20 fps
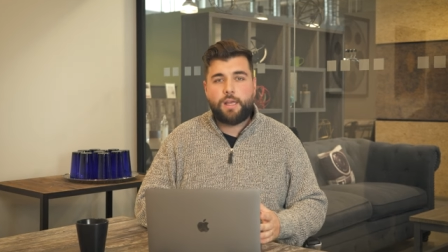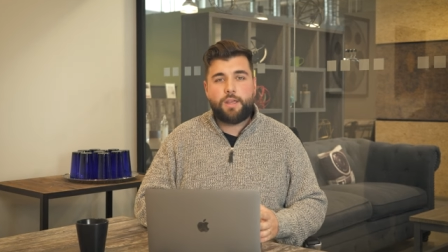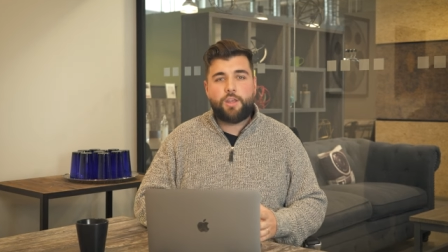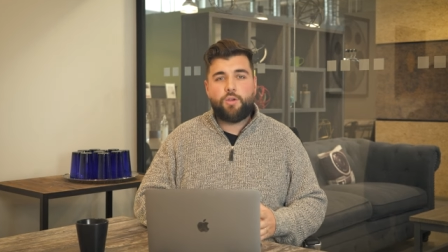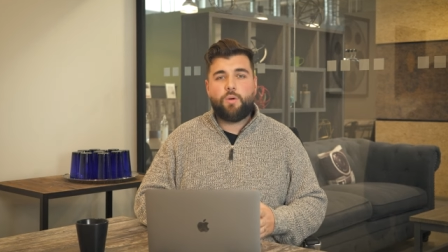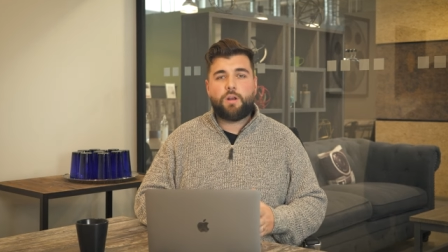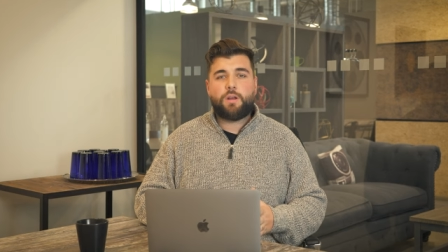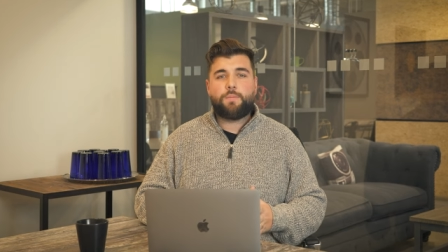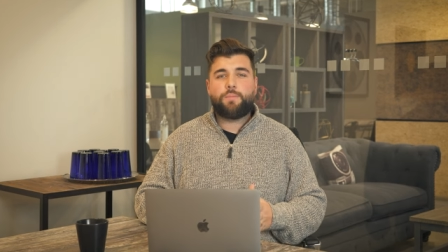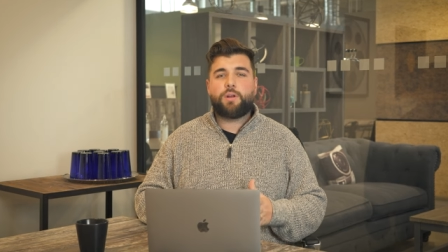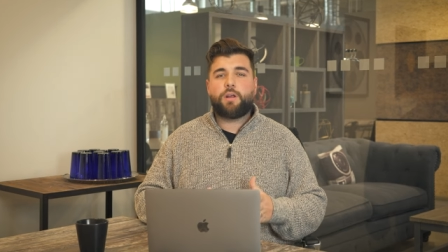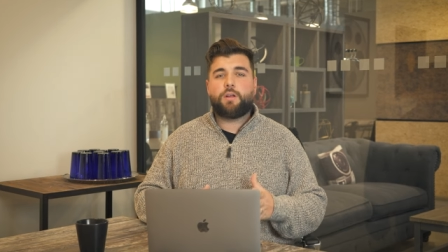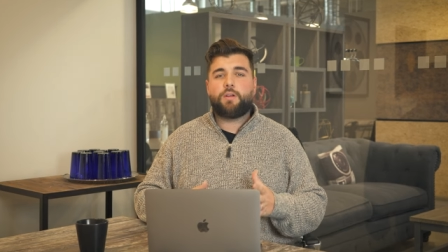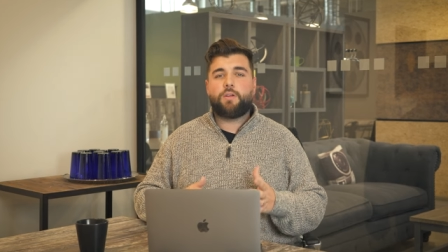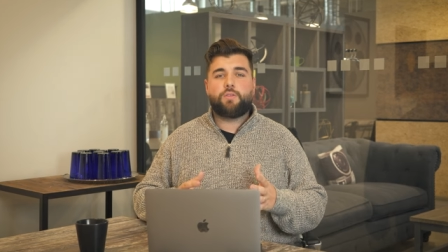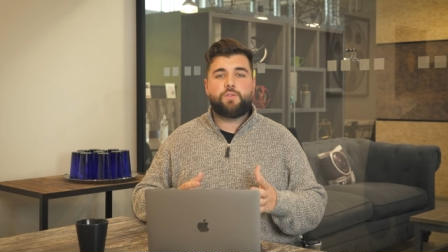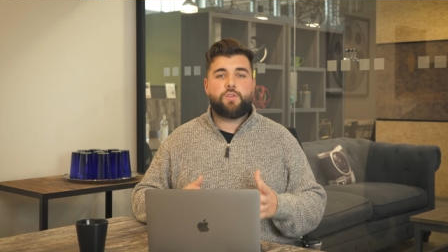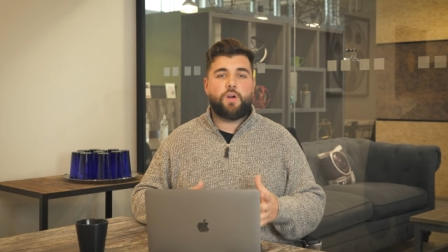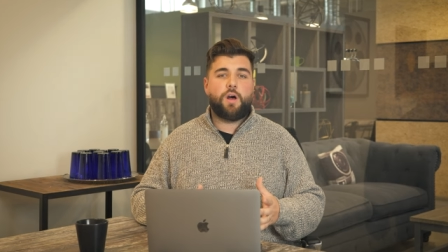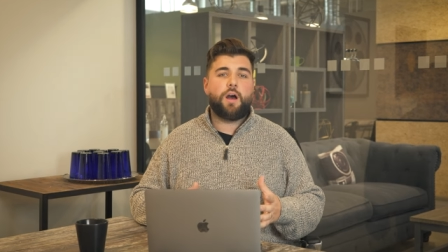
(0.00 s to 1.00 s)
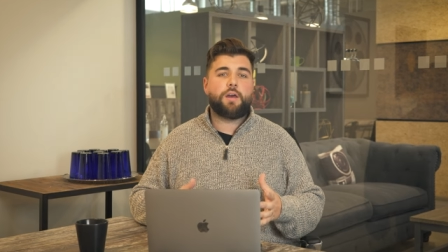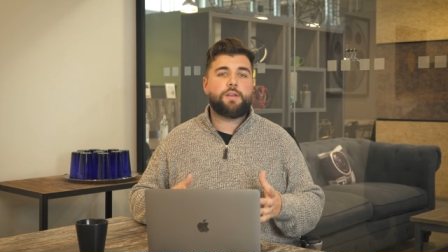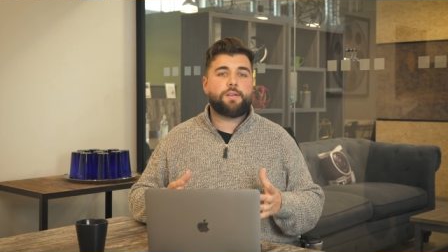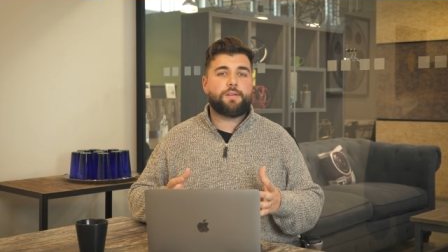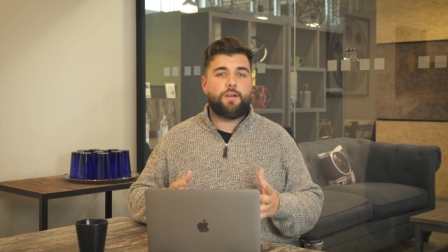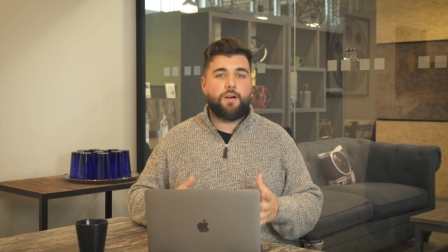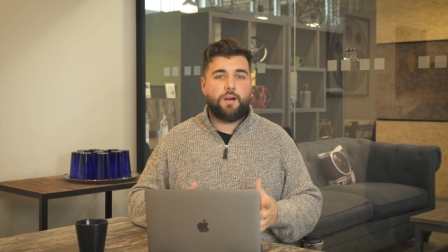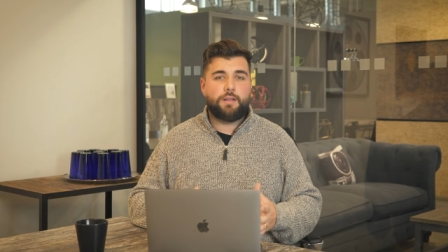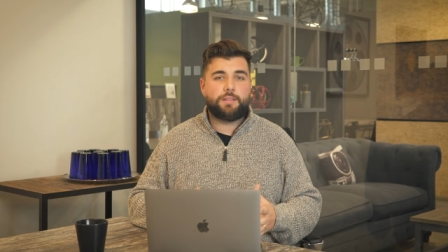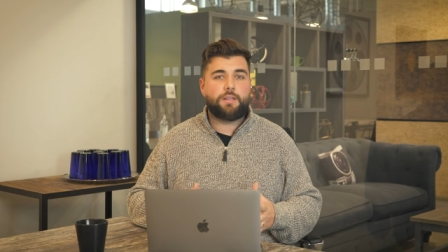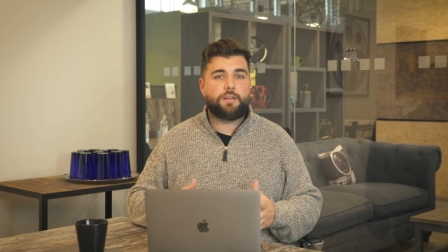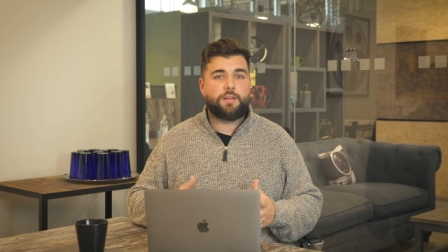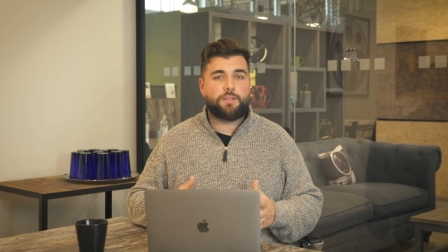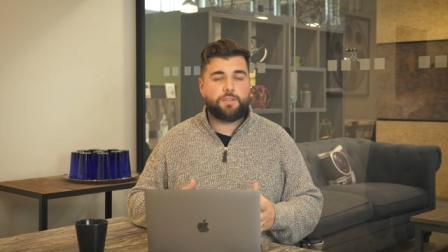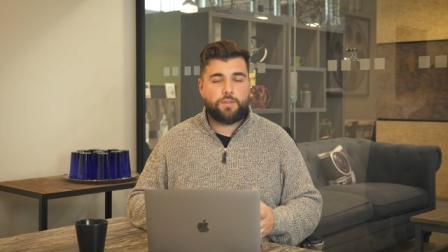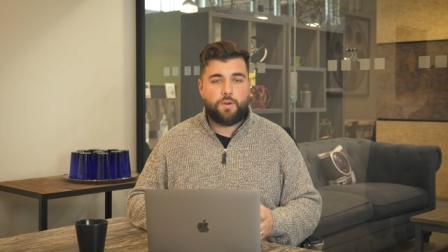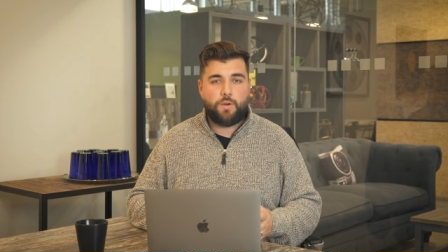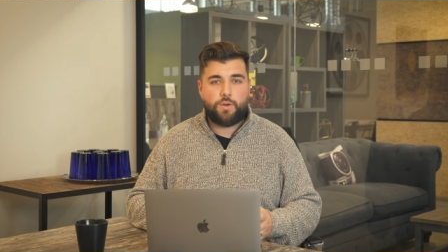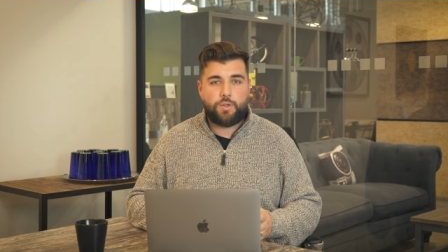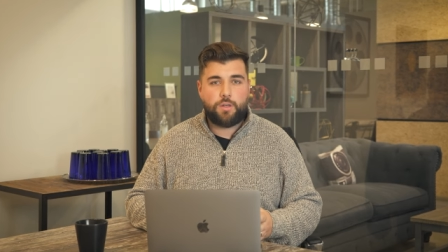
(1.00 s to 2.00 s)
You want to put out a lot of content on
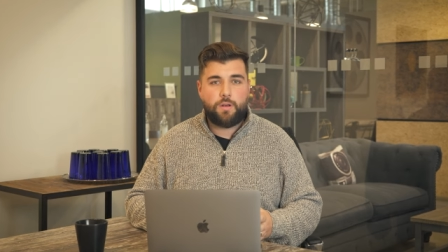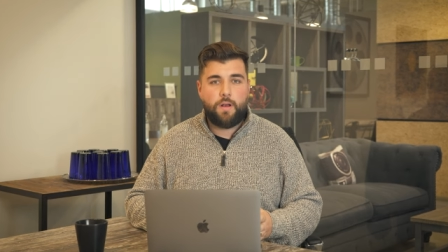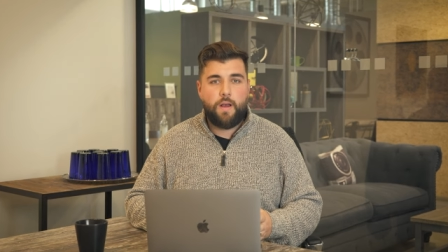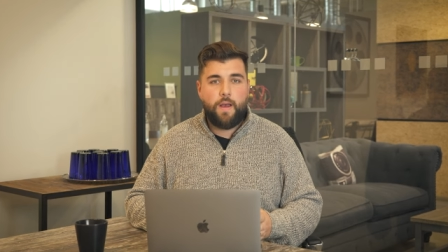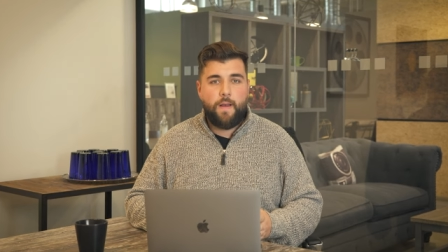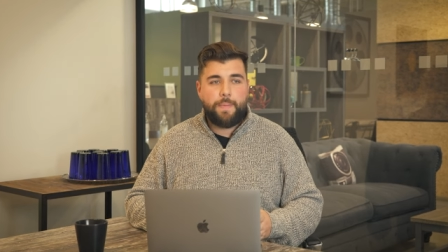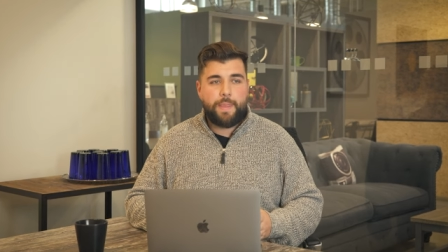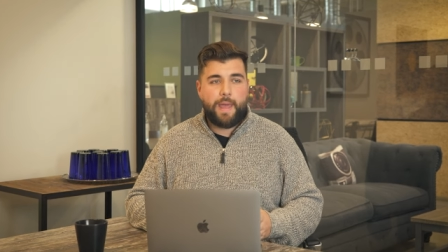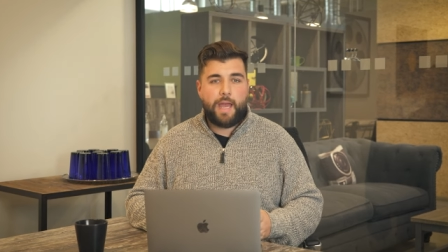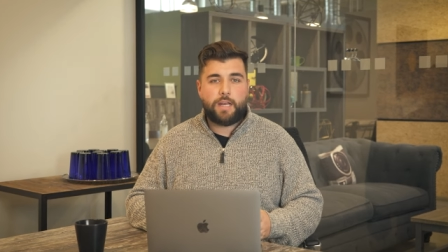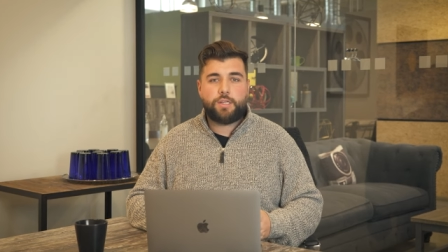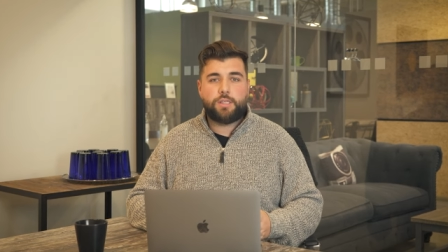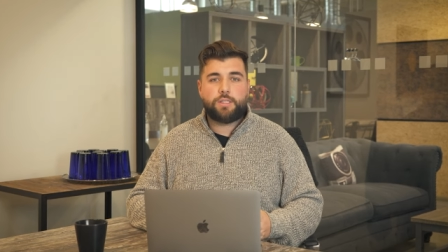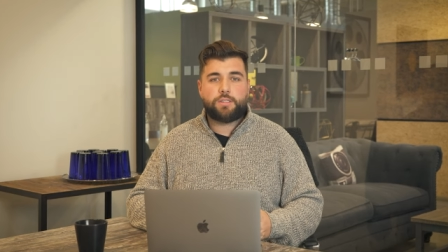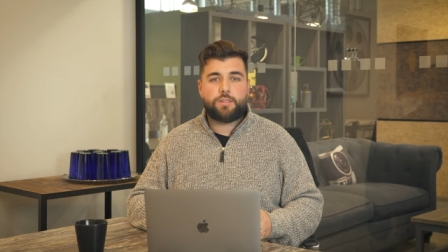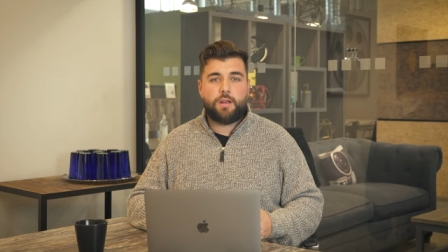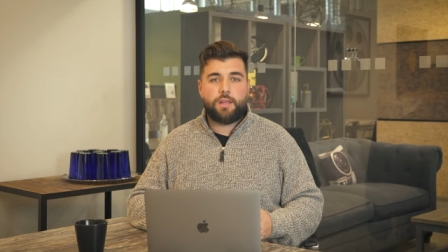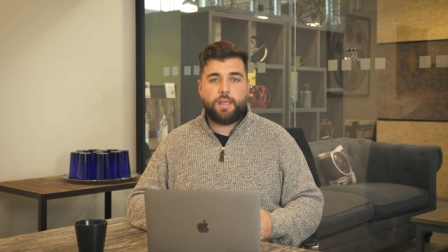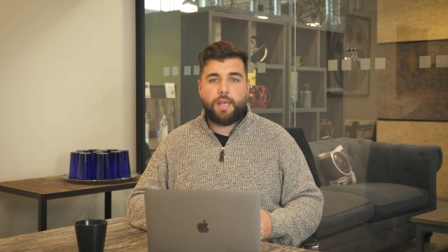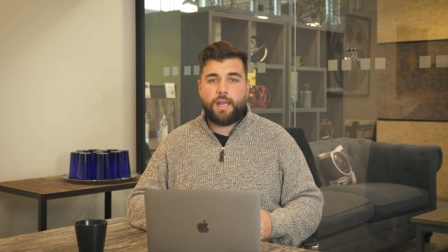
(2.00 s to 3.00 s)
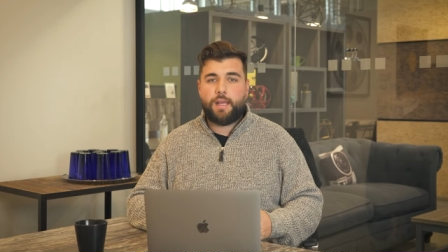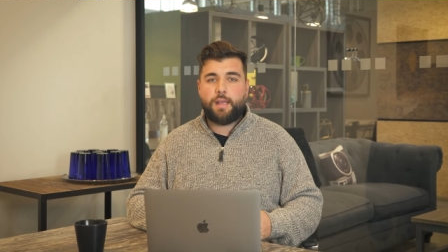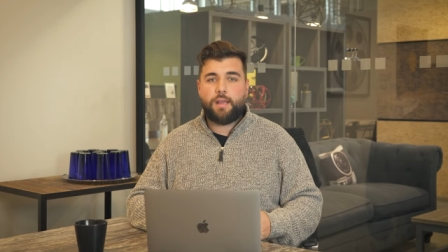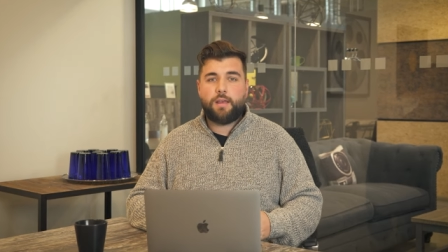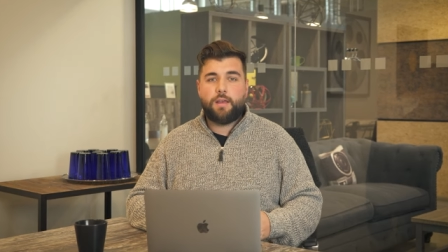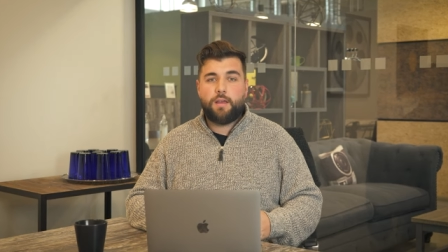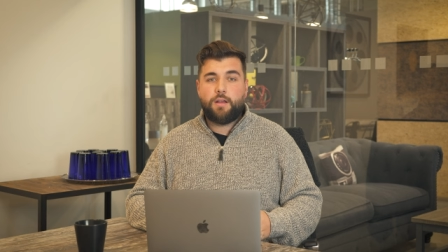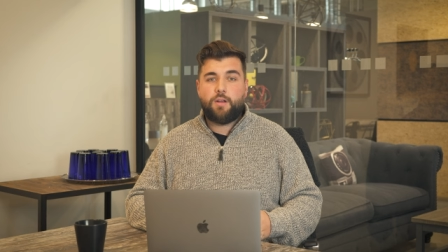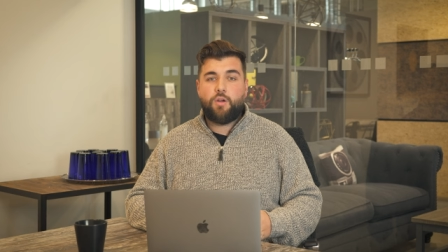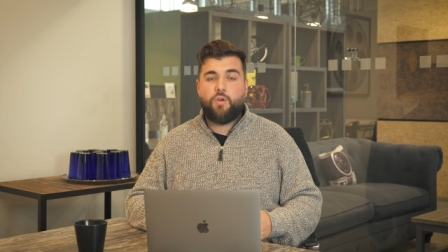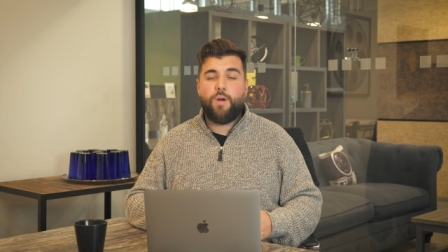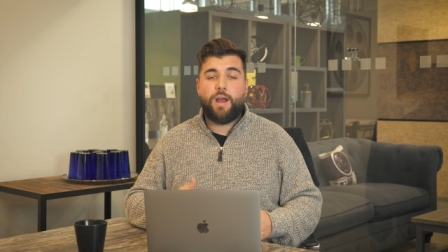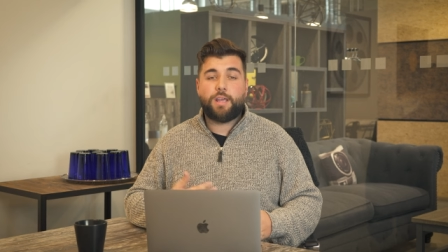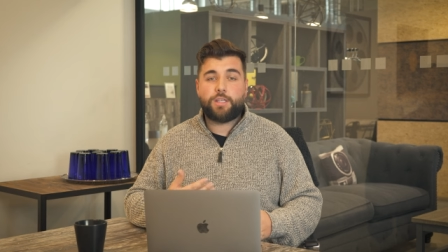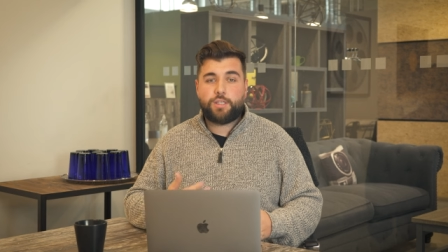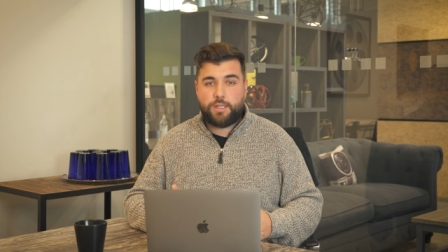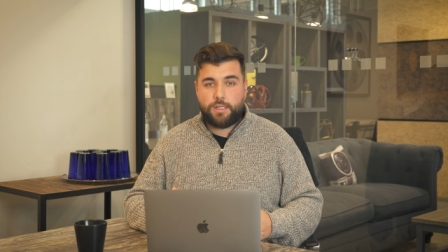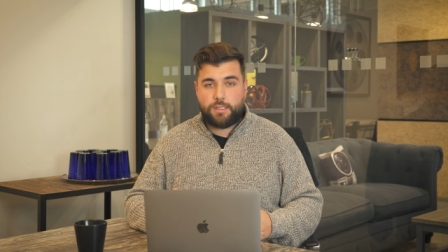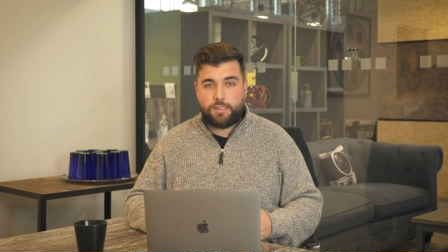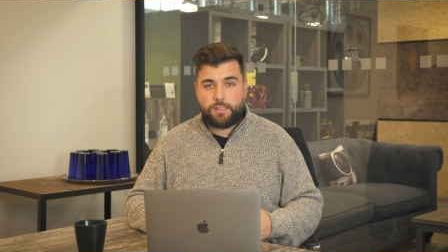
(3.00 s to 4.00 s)
social to actually start getting
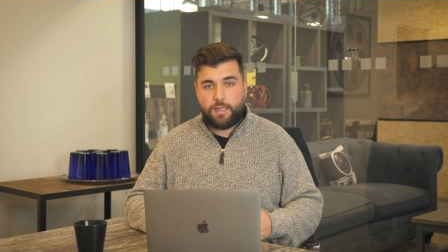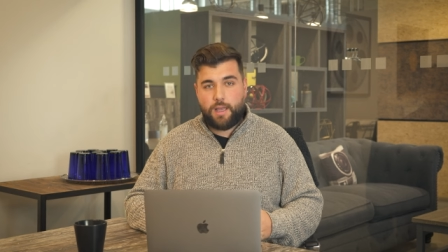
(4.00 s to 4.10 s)
questions,